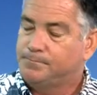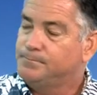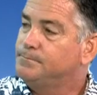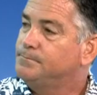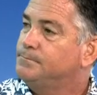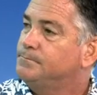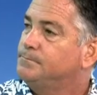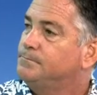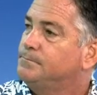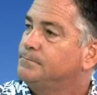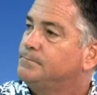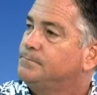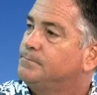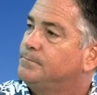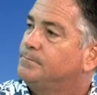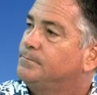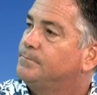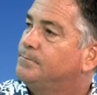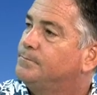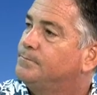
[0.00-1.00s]

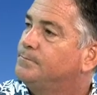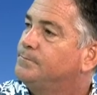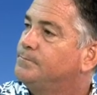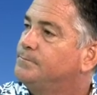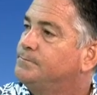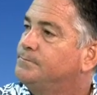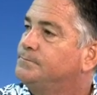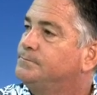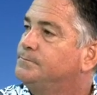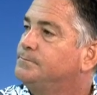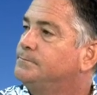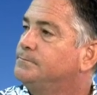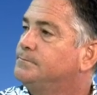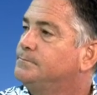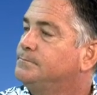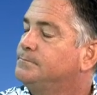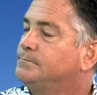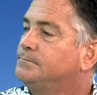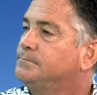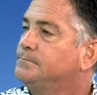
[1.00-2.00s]

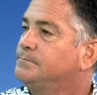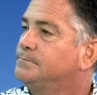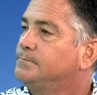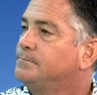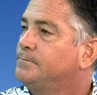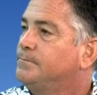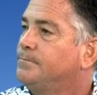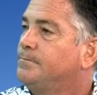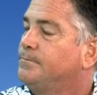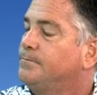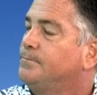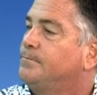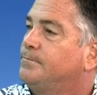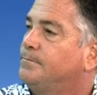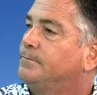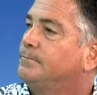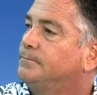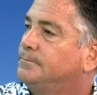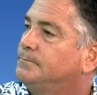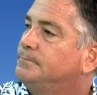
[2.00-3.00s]

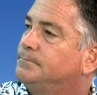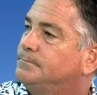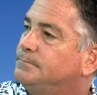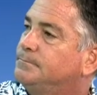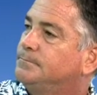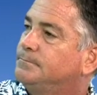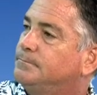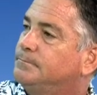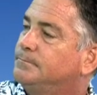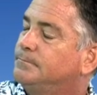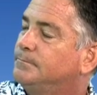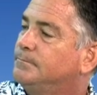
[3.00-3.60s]
No words are spoken by the person on screen.